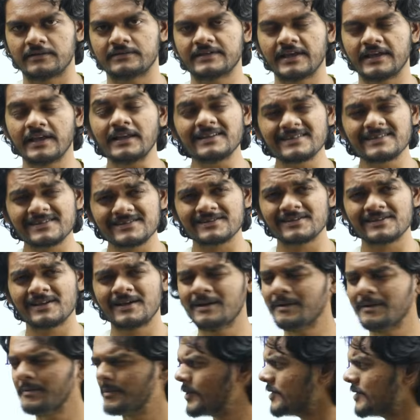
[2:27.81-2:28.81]
things,
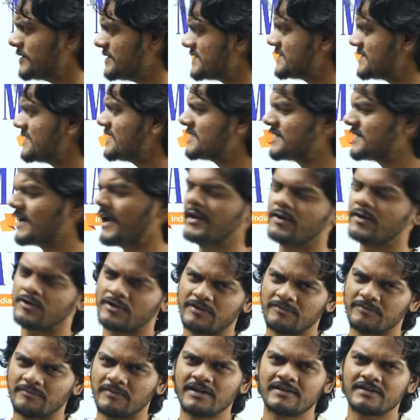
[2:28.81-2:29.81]
because it's just IOQM.